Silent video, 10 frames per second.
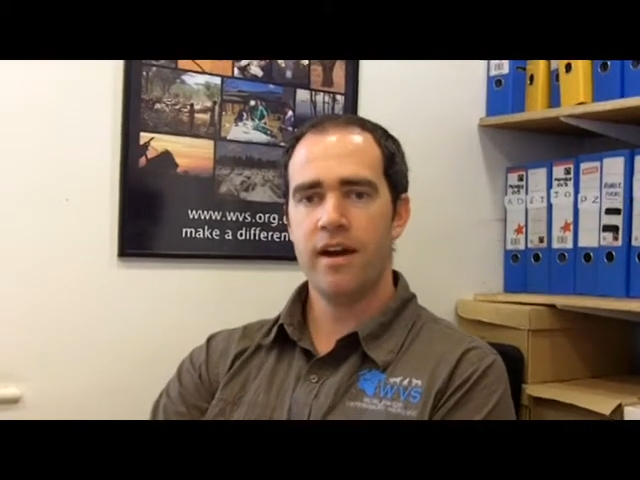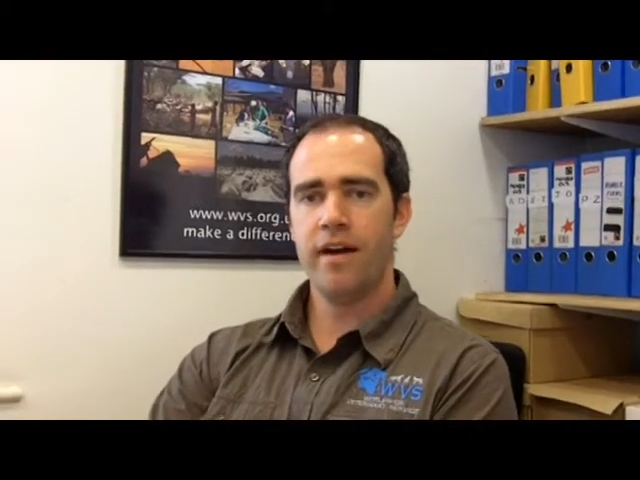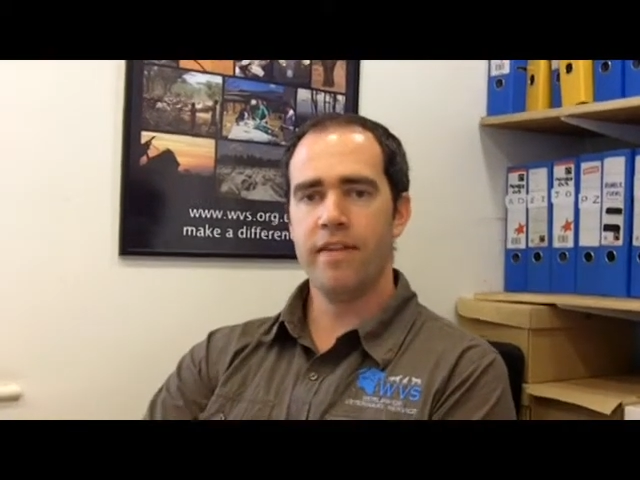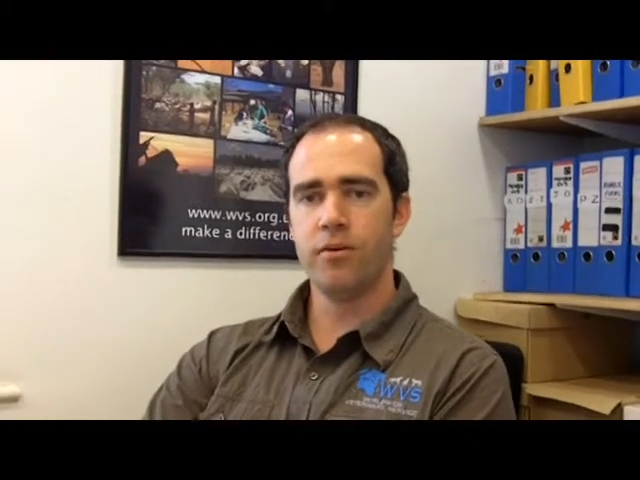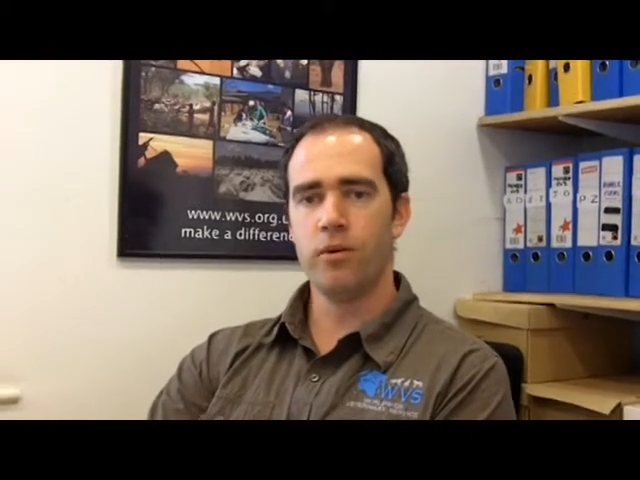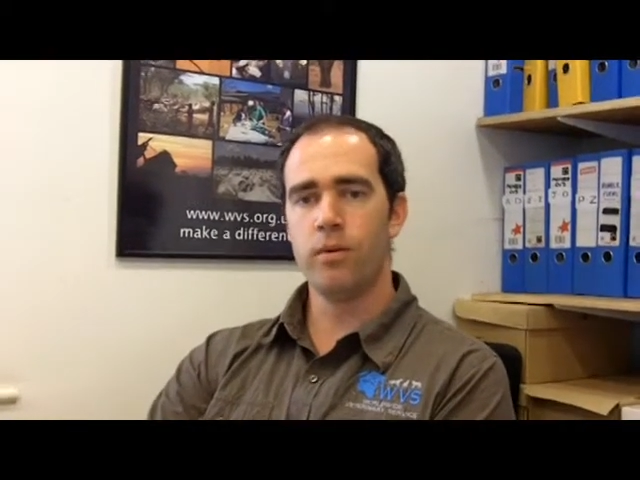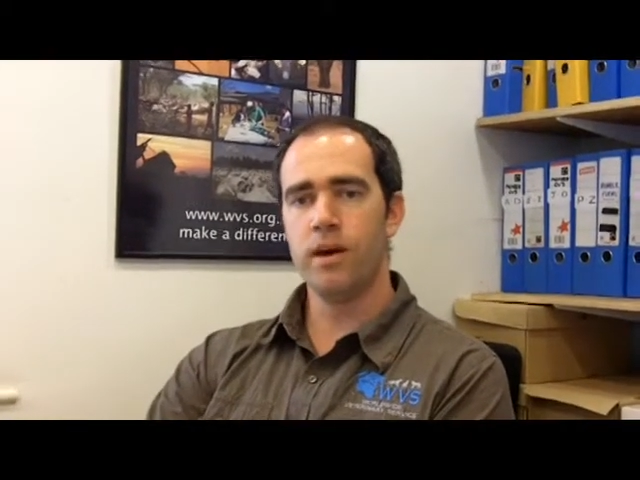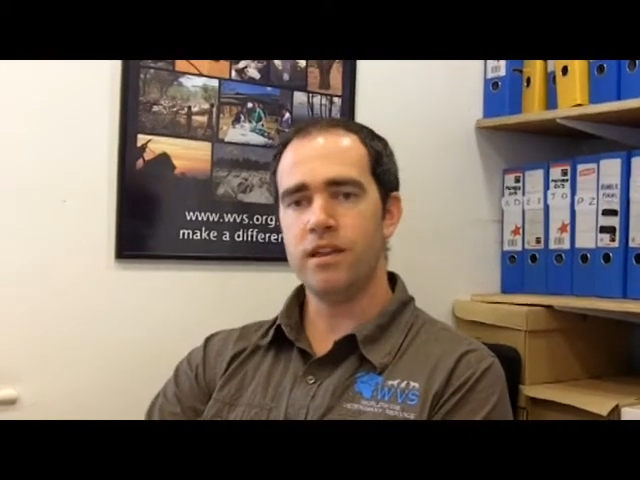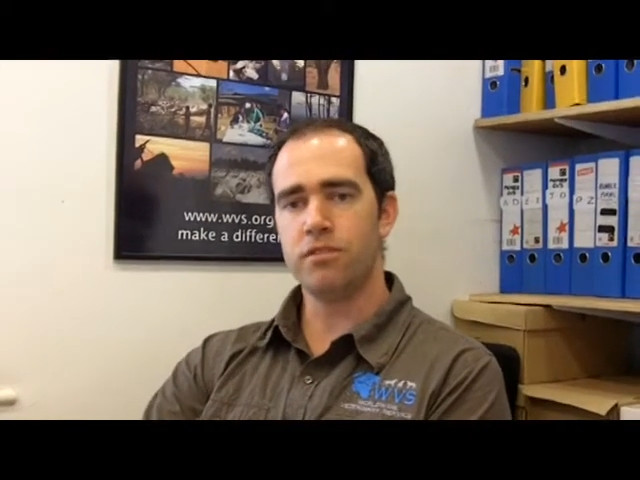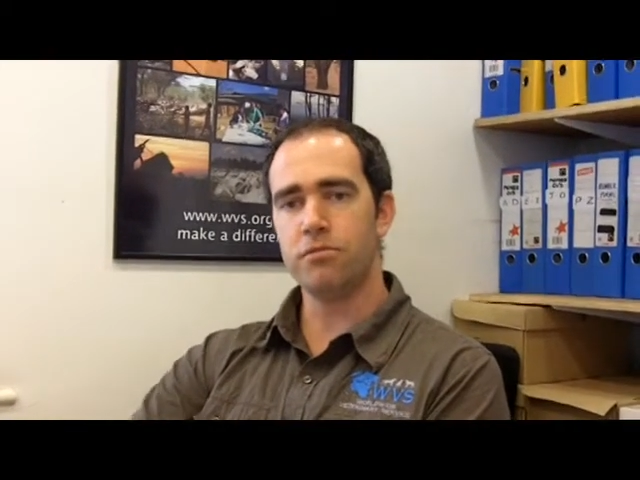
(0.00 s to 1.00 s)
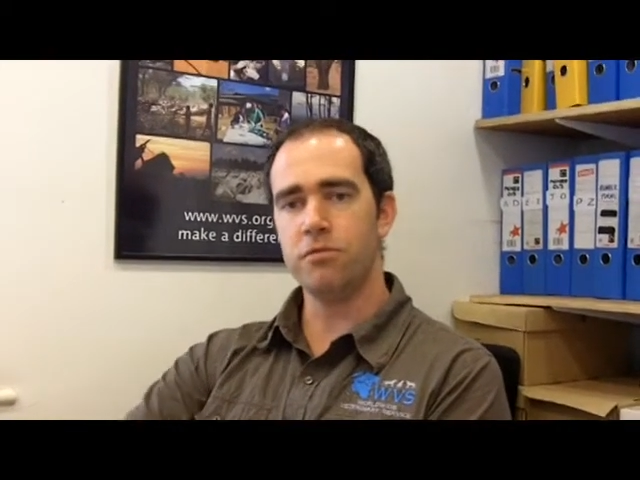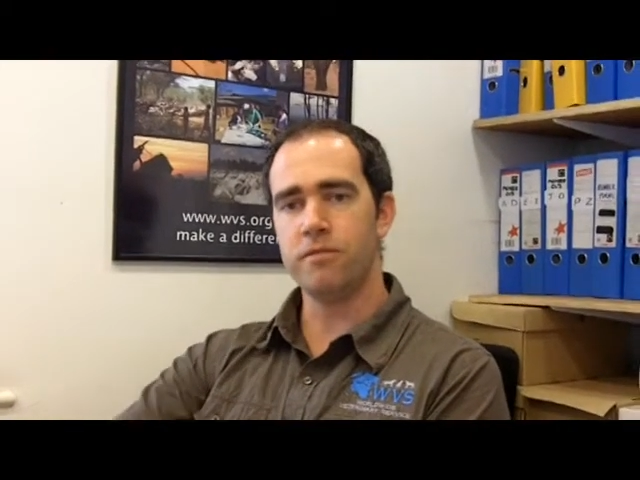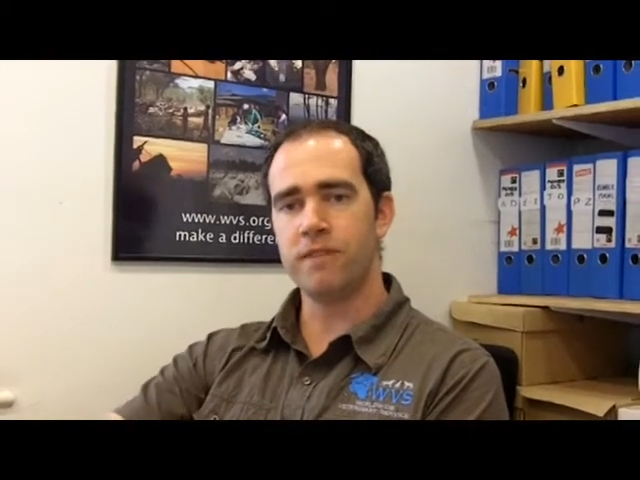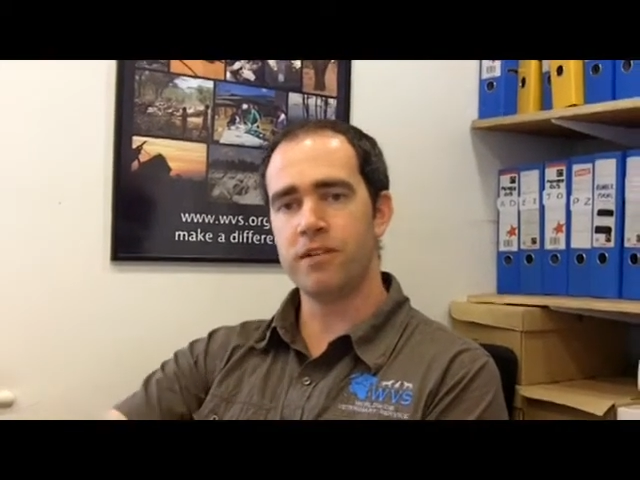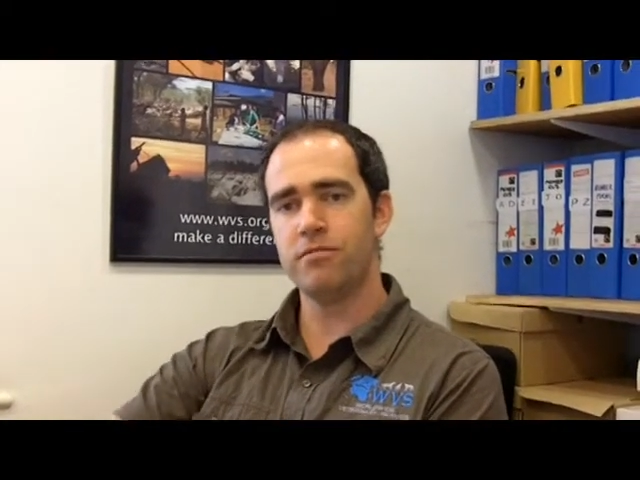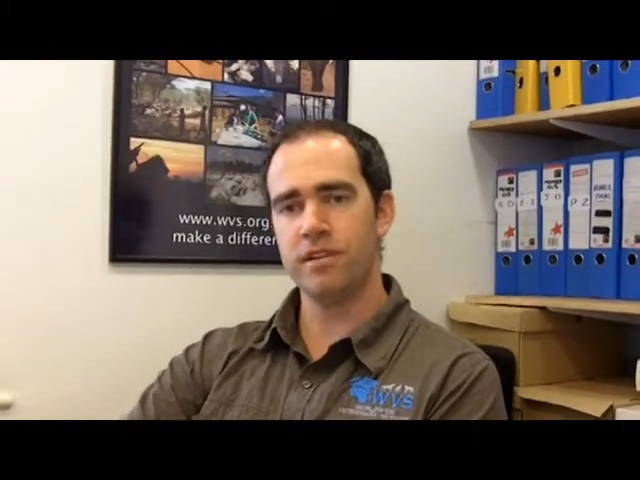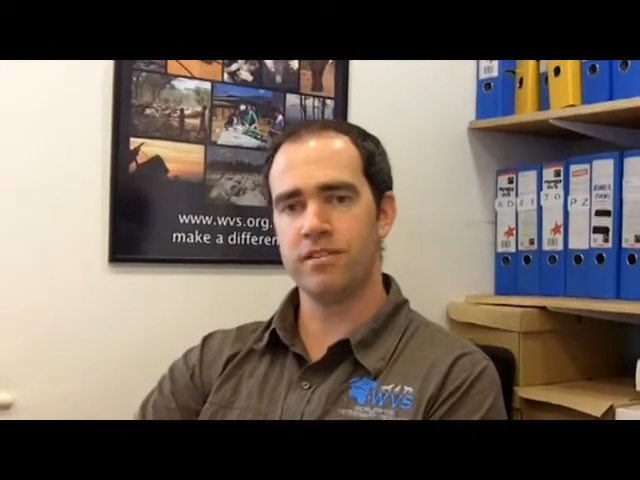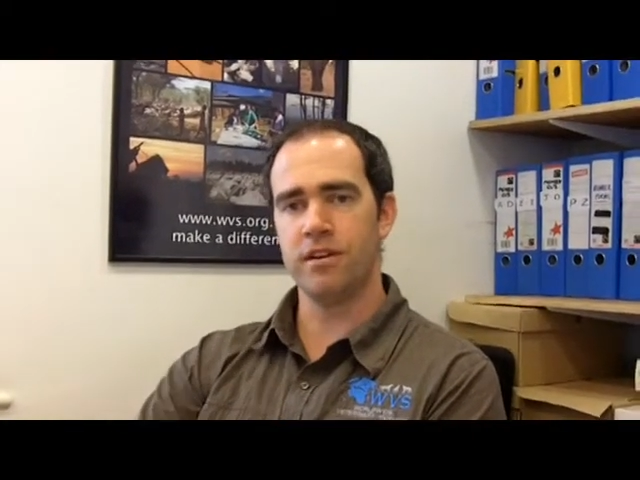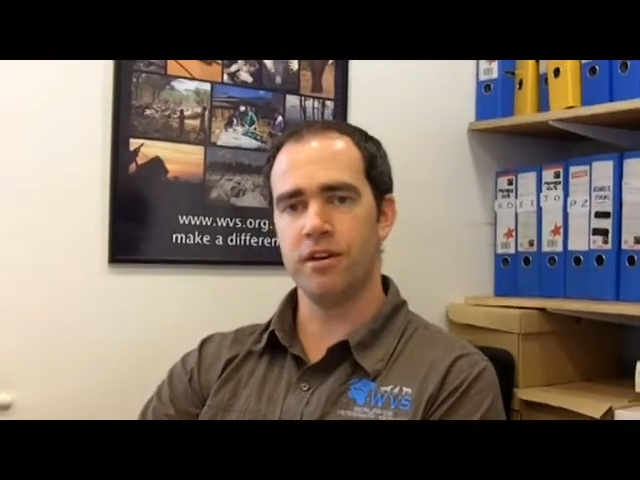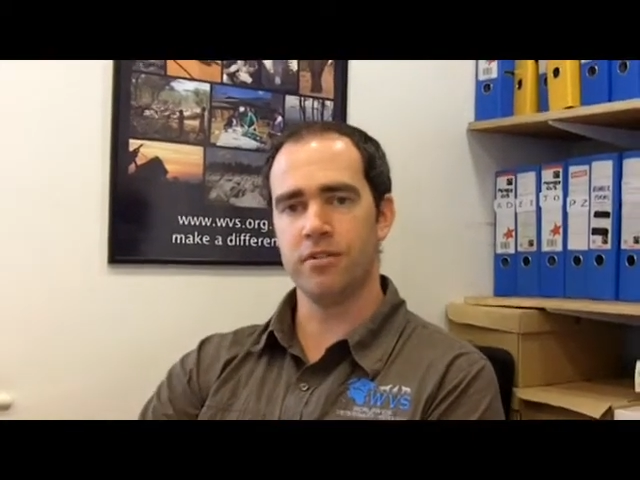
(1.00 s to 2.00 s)
and then all the way through the veterinary
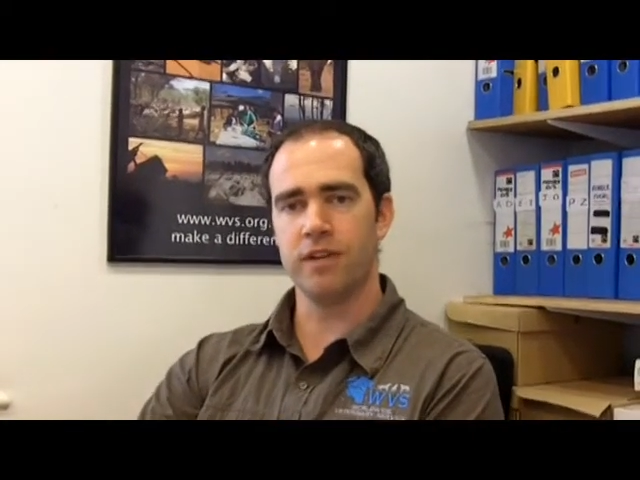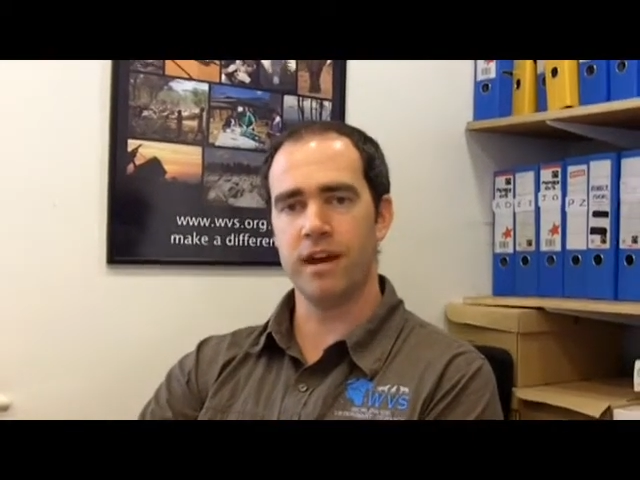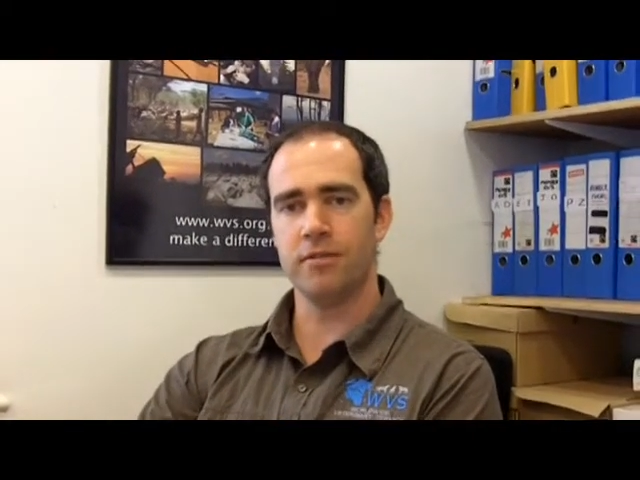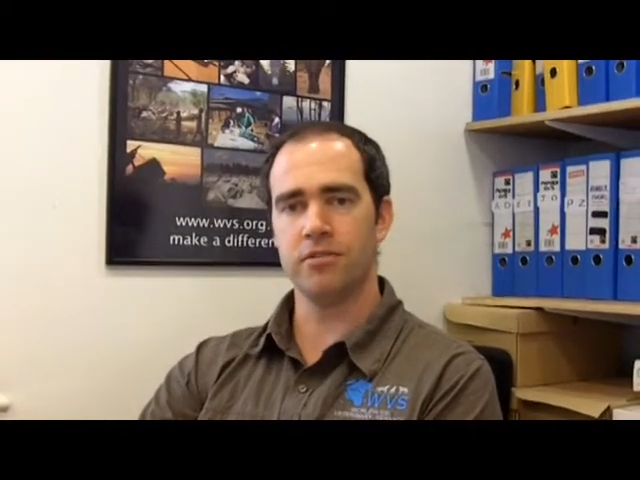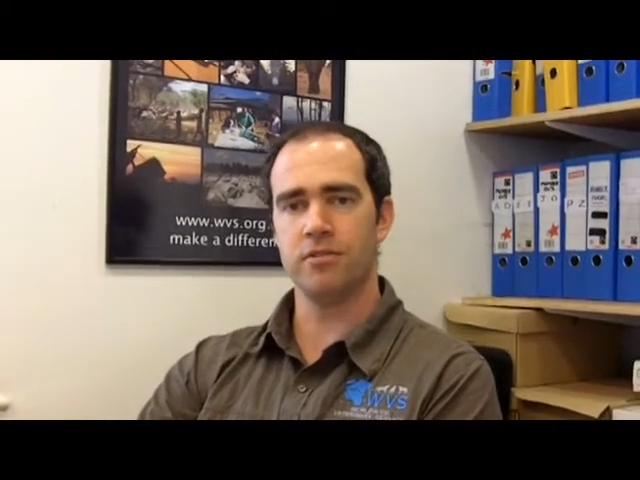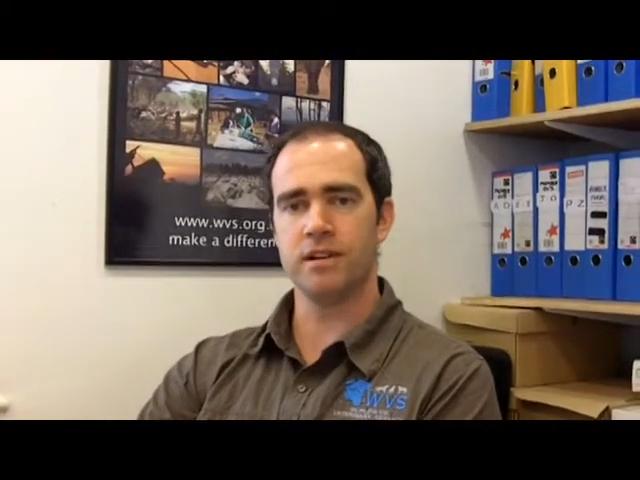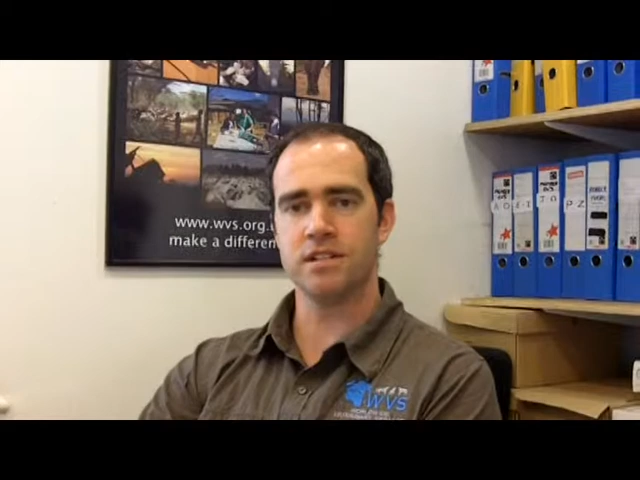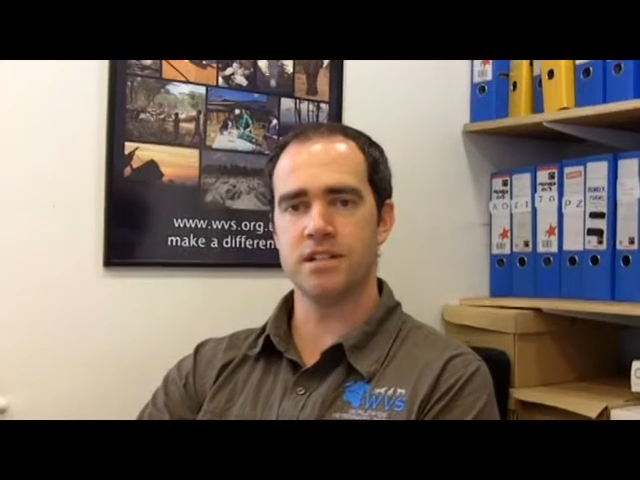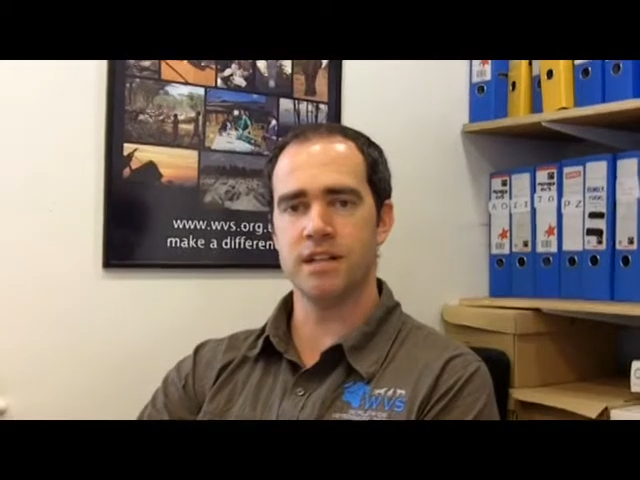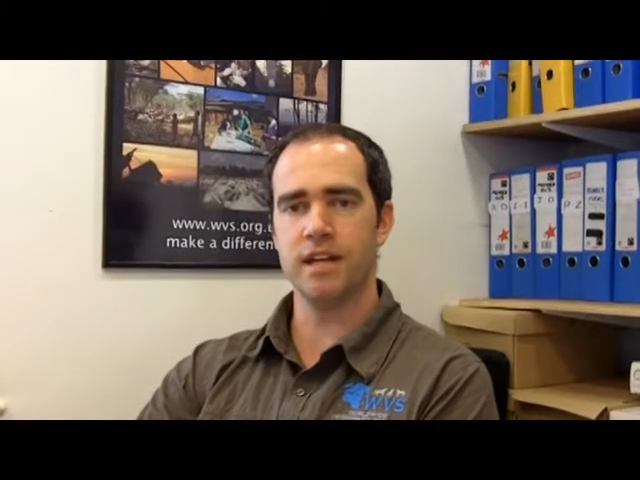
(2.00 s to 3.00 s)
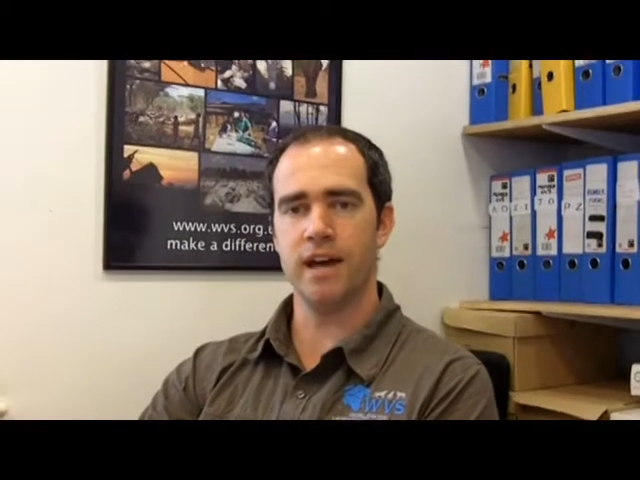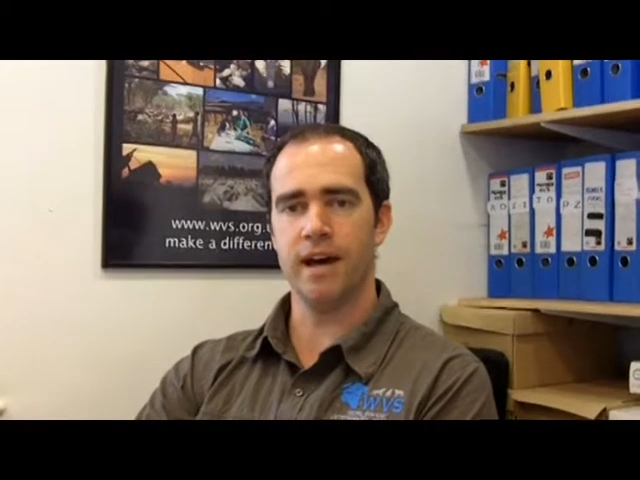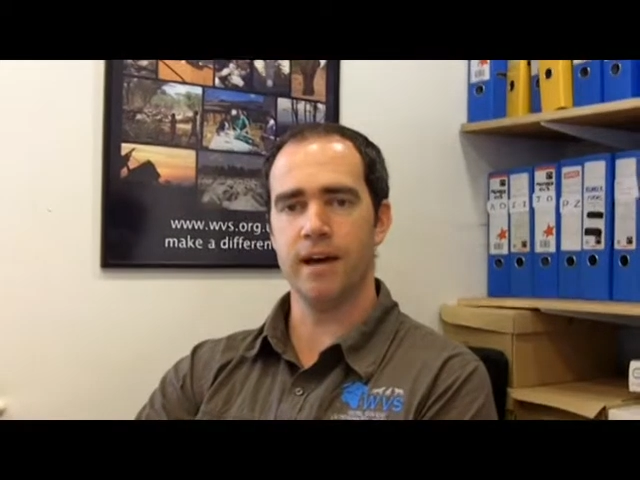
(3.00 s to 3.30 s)
side on how to actually